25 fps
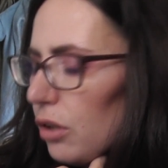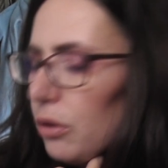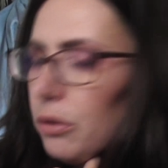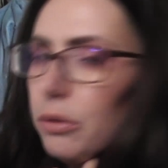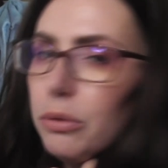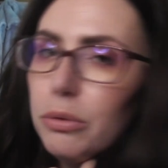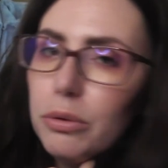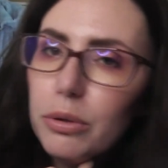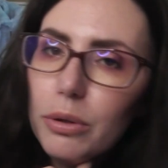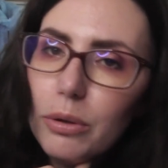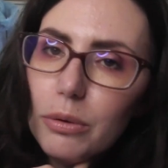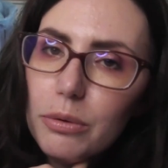
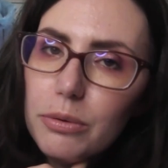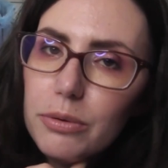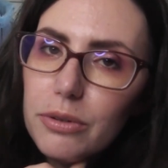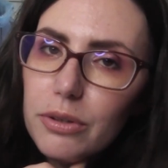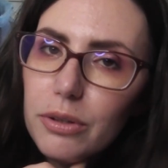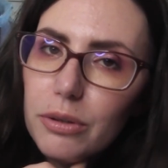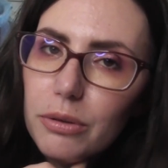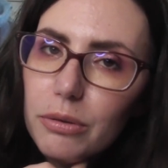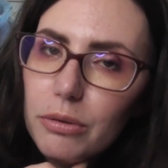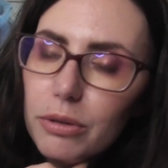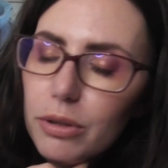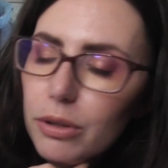Who
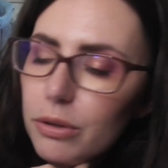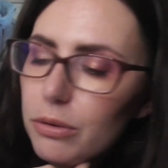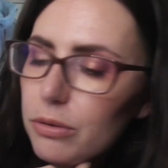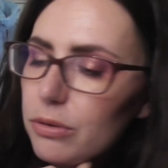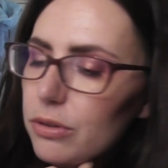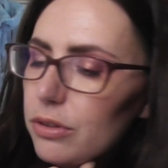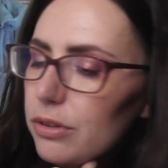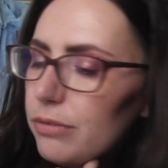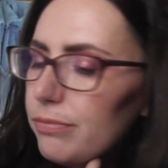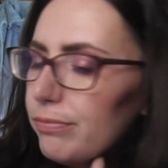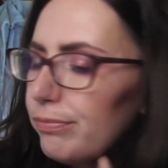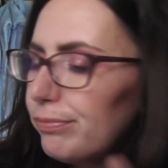
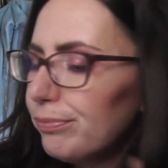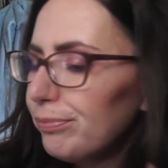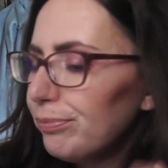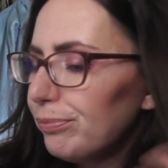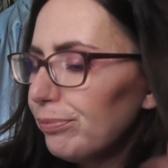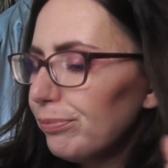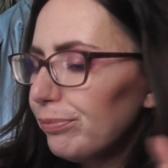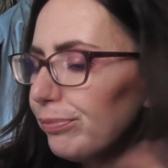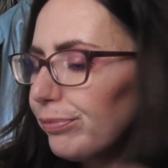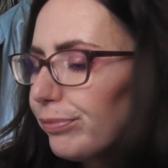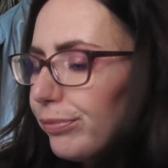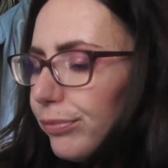knows?
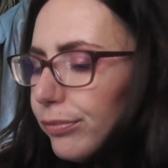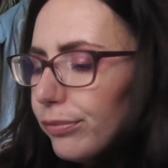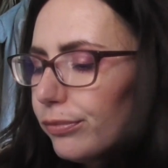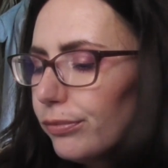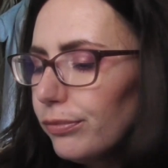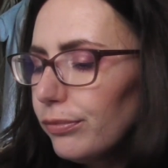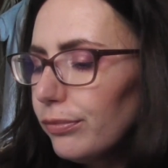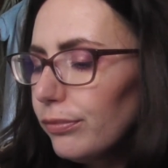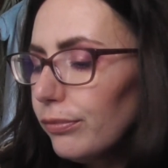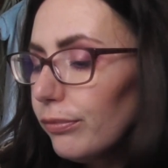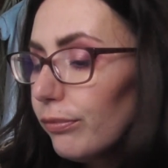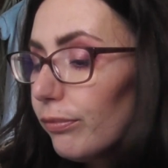
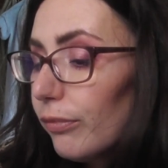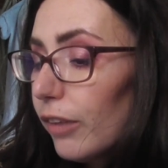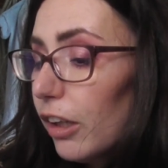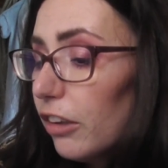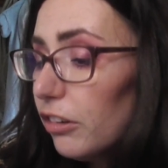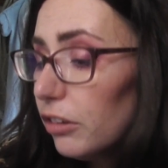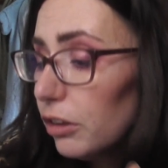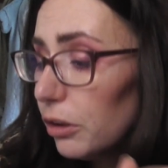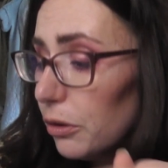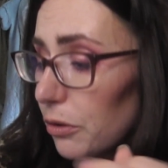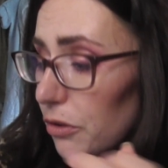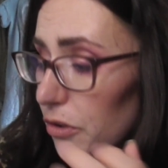
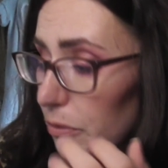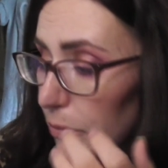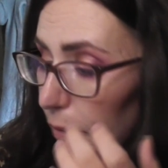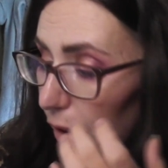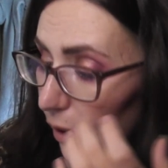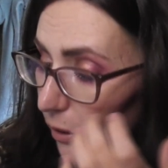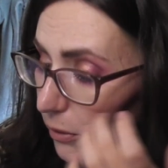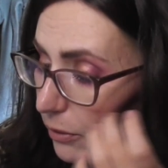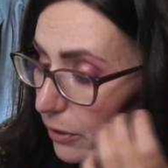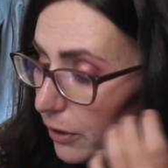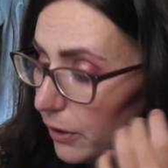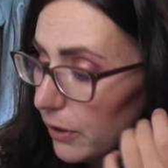Loose
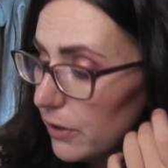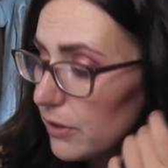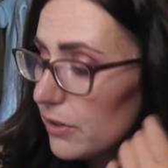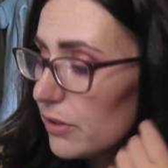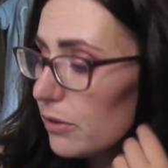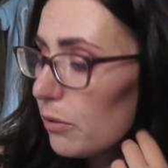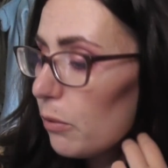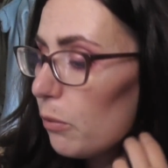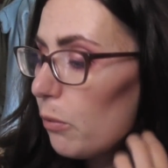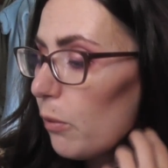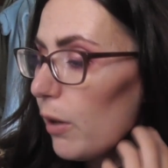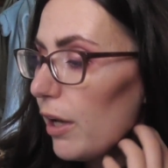powders
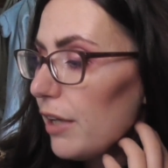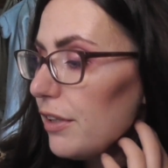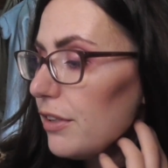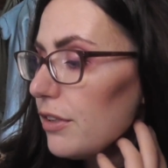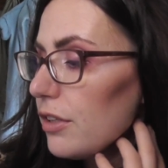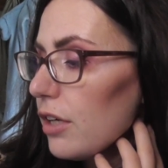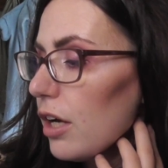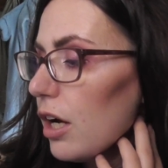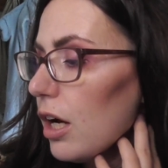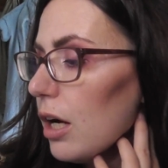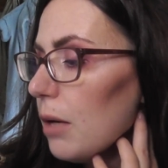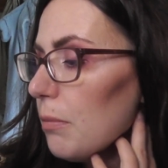went
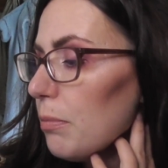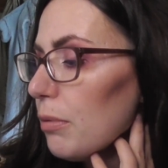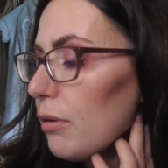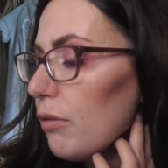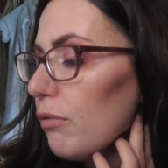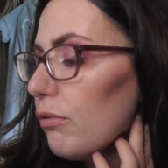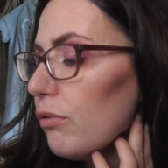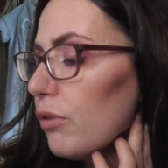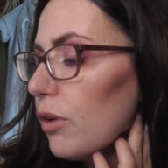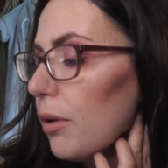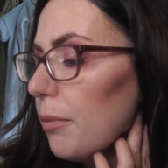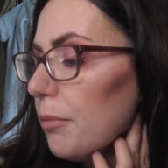up
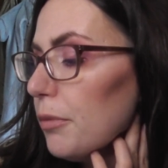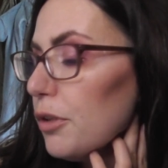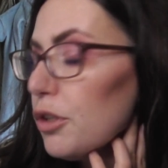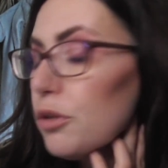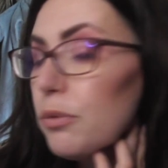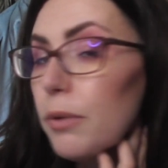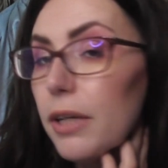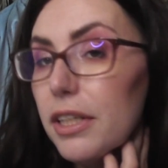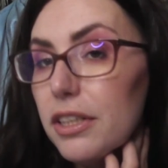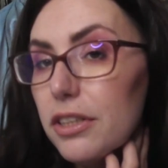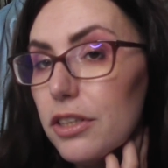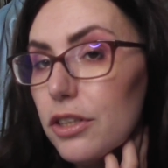from
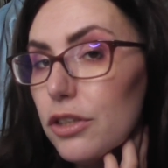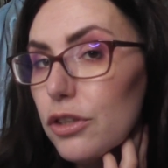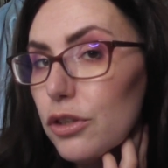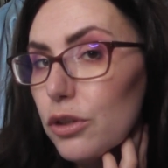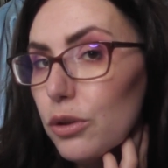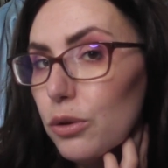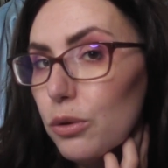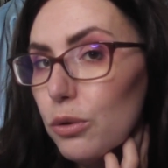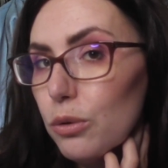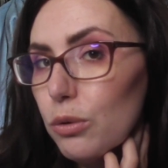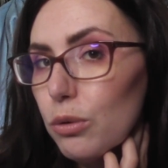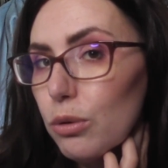
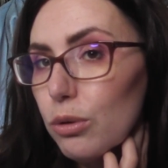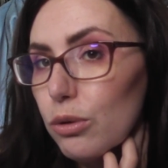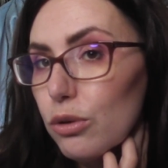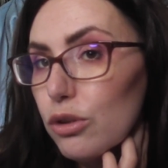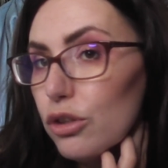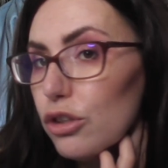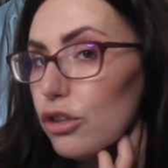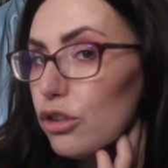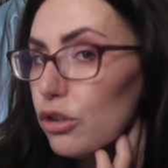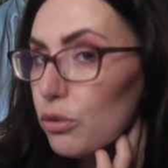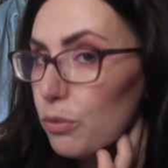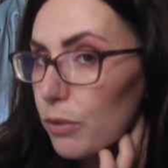22
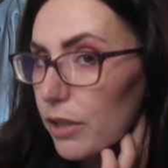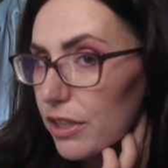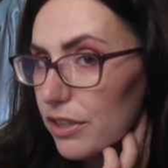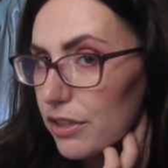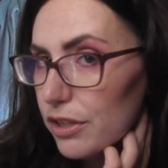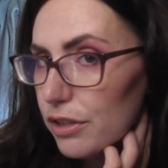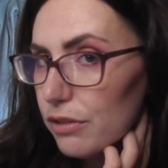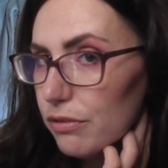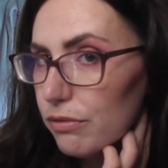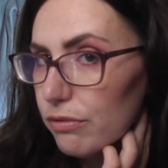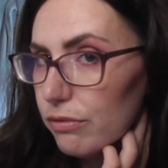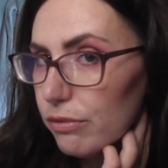to
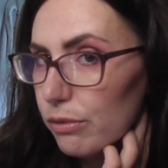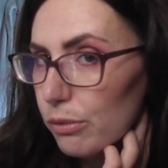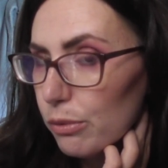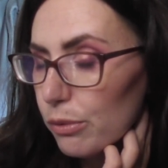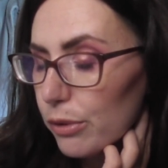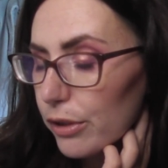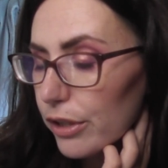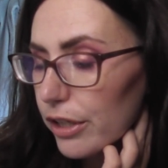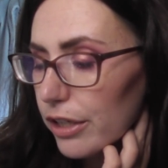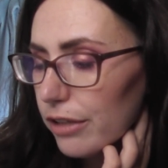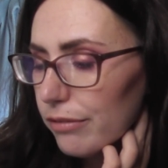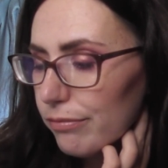
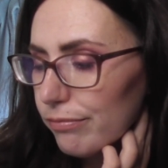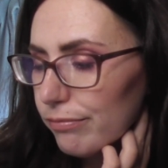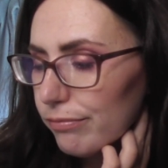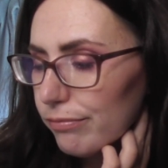24,